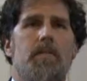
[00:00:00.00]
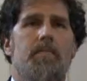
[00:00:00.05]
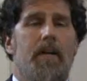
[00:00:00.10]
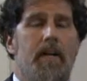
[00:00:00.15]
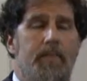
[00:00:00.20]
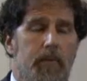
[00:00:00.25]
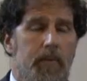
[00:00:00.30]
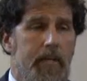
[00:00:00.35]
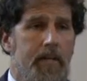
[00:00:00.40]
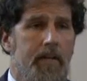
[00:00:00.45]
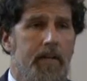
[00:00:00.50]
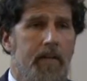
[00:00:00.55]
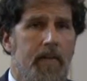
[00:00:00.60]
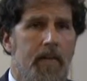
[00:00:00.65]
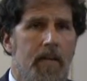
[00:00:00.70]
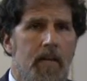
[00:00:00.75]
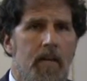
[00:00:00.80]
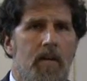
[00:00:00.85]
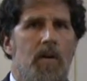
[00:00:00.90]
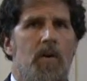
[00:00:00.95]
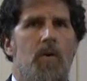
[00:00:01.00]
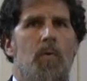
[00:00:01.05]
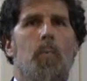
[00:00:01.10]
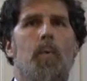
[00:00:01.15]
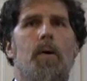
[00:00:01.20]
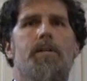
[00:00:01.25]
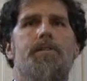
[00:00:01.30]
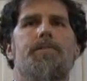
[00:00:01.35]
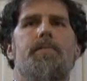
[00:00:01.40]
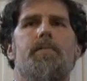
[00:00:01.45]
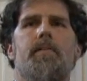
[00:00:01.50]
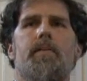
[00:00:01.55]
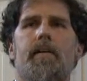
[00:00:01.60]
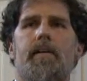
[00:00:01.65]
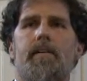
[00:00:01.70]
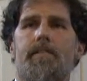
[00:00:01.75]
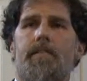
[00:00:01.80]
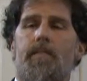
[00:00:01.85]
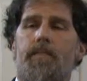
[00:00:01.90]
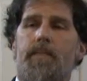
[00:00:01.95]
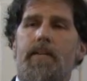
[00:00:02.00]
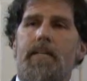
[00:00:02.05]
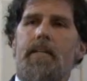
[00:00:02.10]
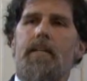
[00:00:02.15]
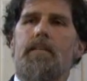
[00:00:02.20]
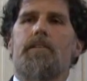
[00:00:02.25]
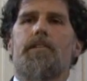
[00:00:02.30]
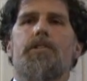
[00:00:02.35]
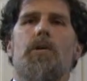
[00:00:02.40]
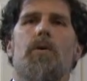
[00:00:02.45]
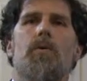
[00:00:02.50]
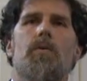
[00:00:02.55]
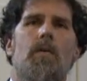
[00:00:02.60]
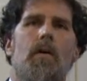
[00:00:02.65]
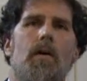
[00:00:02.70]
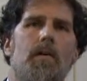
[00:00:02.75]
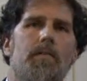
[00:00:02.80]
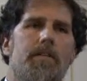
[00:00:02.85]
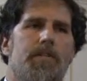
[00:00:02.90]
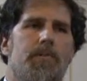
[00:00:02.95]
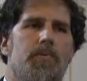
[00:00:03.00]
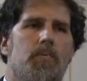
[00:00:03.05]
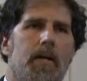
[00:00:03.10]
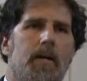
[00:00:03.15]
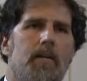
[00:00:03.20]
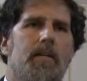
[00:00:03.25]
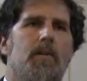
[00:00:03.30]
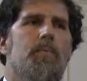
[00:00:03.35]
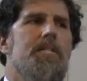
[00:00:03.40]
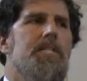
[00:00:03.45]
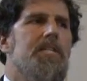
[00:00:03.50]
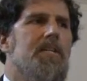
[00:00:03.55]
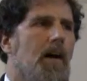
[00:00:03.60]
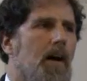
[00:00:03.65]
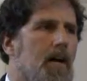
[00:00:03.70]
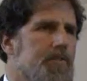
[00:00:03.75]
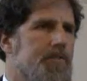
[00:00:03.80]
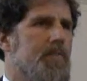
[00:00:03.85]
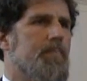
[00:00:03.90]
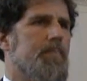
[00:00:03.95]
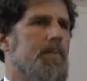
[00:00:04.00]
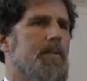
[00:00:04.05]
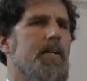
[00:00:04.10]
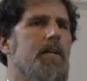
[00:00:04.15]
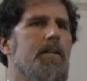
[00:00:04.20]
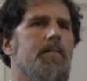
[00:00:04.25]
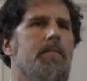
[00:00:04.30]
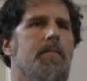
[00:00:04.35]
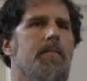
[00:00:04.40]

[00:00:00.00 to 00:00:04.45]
memory, was defeating the so-called Israeli Wisconsin Plan.